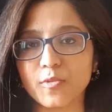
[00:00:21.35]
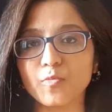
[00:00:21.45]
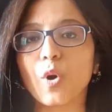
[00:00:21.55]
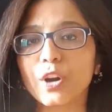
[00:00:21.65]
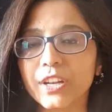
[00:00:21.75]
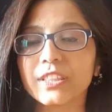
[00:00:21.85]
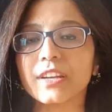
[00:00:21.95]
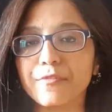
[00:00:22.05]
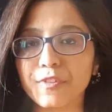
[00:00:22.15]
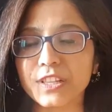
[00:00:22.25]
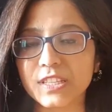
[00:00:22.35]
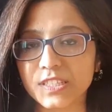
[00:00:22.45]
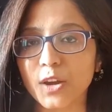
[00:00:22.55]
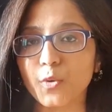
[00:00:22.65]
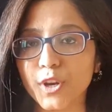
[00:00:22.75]
what the differences
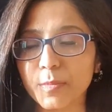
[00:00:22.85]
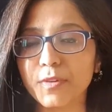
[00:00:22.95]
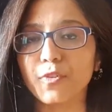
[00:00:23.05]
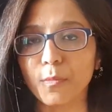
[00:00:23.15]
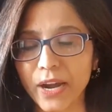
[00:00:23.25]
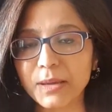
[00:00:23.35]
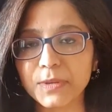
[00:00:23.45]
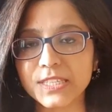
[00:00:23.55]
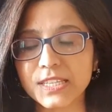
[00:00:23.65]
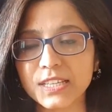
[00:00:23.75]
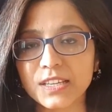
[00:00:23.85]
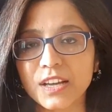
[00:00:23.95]
are going to be for my business.